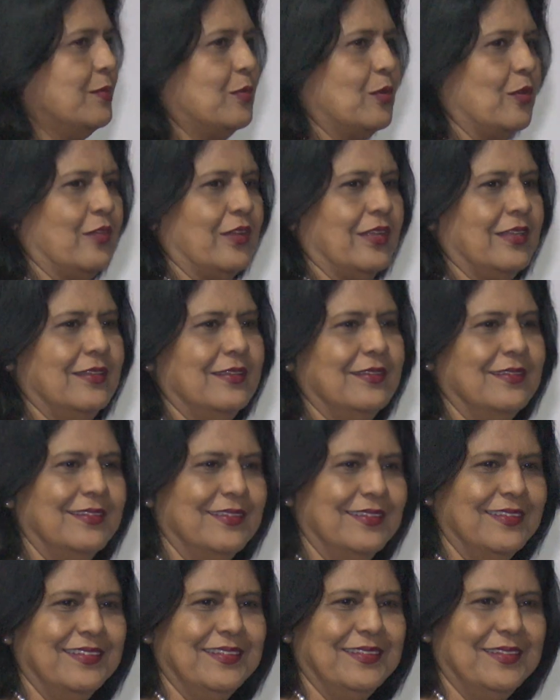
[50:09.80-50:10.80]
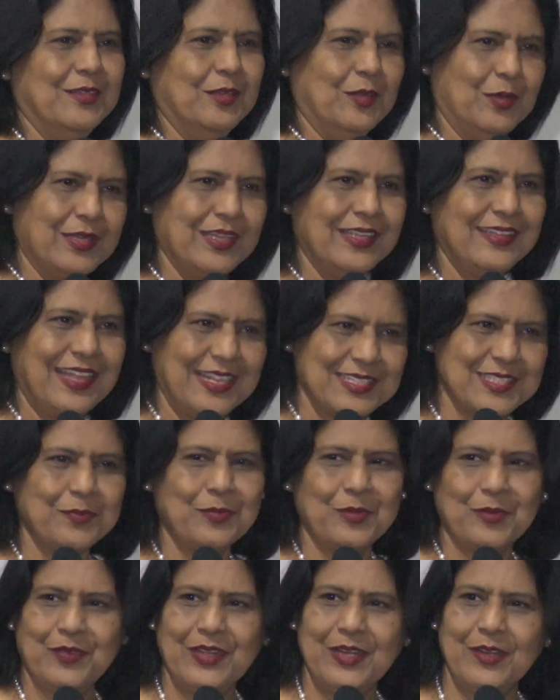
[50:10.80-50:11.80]
the profile. Okay, that's the
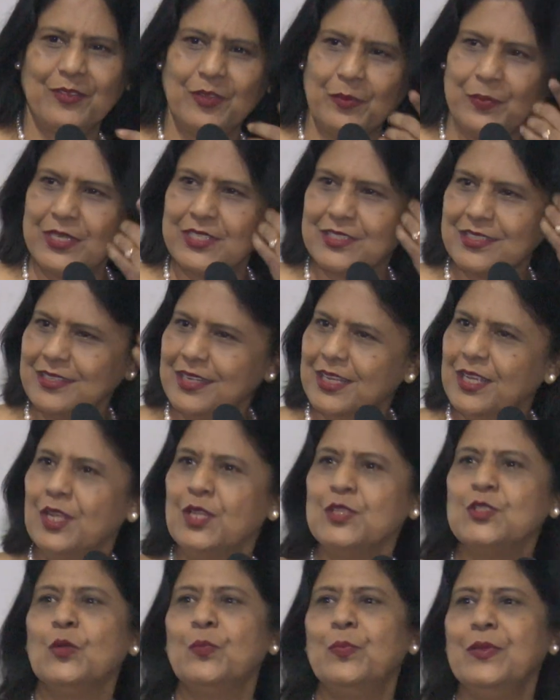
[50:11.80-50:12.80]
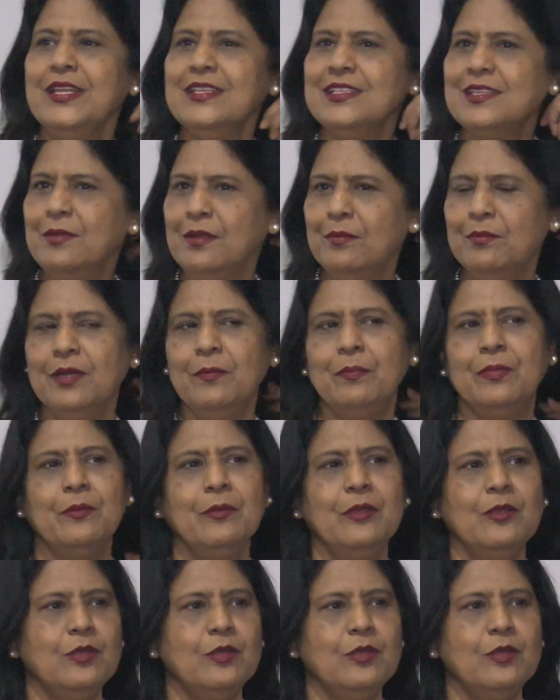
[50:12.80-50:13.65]
profile of the patient. So please remember,